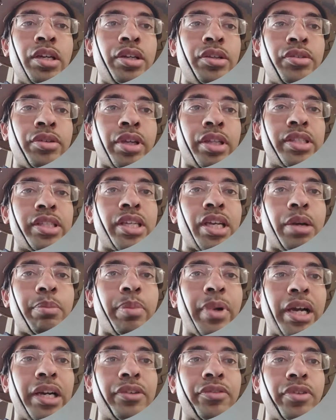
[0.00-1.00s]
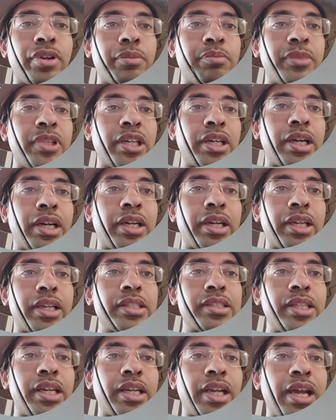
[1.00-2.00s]
You can see, apart from the cutting
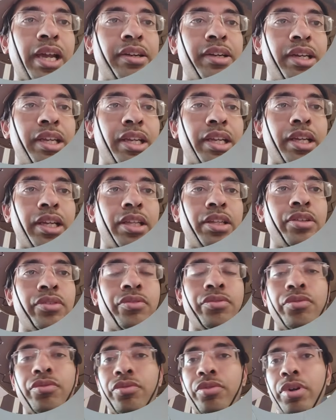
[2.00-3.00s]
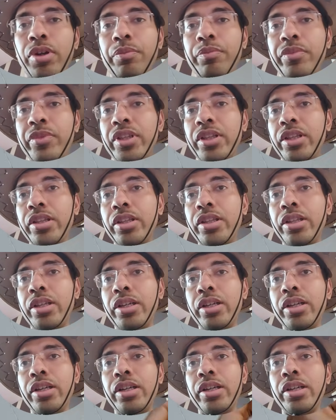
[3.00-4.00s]
that I had taken from
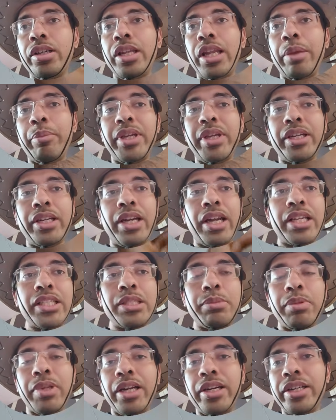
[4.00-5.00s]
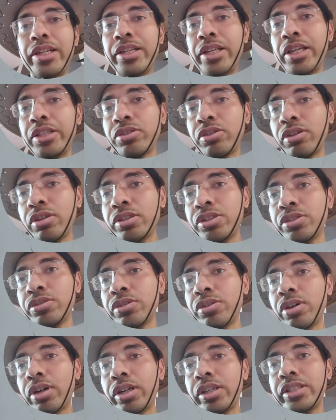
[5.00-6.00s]
the lemongrass plant, it has also
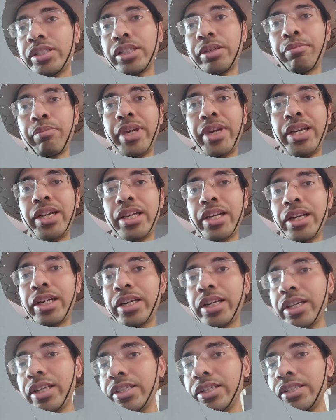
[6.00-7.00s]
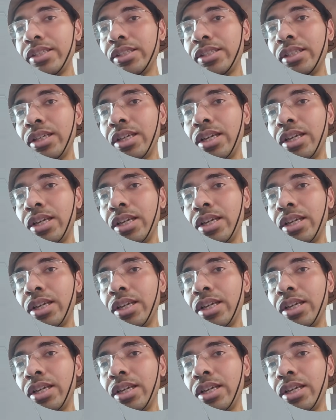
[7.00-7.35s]
got some mint cuttings,